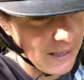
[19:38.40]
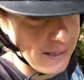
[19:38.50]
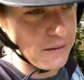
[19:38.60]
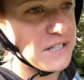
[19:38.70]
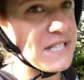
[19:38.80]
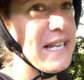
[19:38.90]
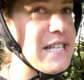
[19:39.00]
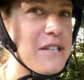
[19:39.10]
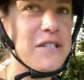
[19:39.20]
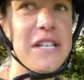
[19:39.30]
at now, you silly
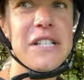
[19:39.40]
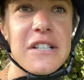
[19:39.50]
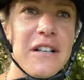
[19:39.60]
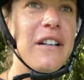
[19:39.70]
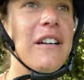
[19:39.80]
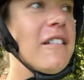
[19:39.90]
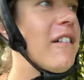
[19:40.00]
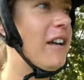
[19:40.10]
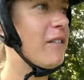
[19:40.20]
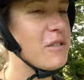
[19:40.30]
sausage?
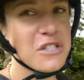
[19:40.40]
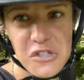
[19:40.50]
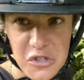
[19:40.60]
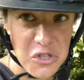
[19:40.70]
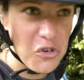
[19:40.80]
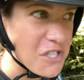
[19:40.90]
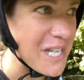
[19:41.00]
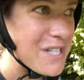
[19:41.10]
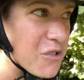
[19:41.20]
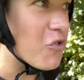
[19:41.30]
Right, we just got to cross a
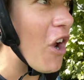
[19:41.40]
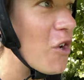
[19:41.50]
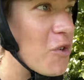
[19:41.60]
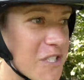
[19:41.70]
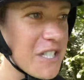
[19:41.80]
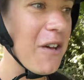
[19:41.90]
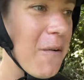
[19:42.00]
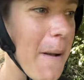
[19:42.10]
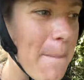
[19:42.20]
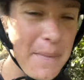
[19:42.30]
little road. So
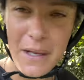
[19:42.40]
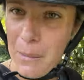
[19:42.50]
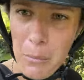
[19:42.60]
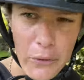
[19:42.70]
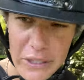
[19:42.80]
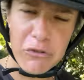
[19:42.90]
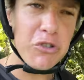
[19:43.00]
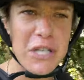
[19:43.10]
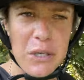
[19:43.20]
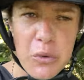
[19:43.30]
morning
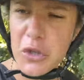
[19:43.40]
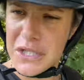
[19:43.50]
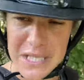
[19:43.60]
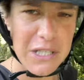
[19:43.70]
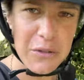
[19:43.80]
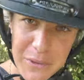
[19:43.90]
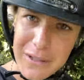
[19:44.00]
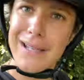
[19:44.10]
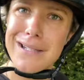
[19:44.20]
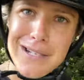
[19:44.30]
routine will continue when I get